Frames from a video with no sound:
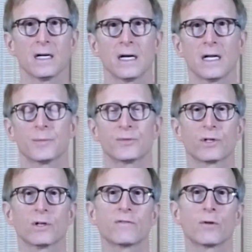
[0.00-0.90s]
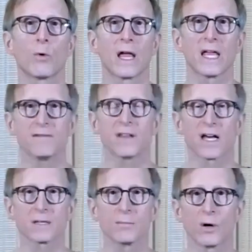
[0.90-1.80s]
And observe the wave
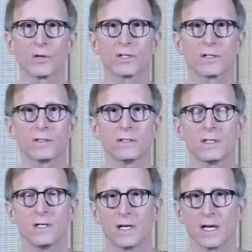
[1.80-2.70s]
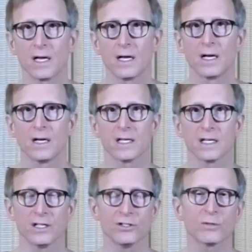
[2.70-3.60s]
like motion
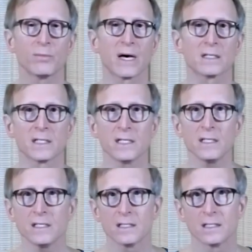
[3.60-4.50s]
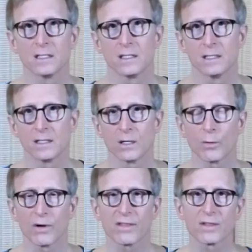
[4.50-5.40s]
in your belly
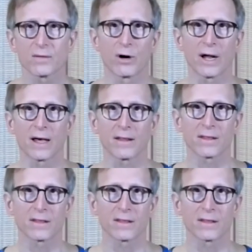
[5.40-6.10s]
with the breath.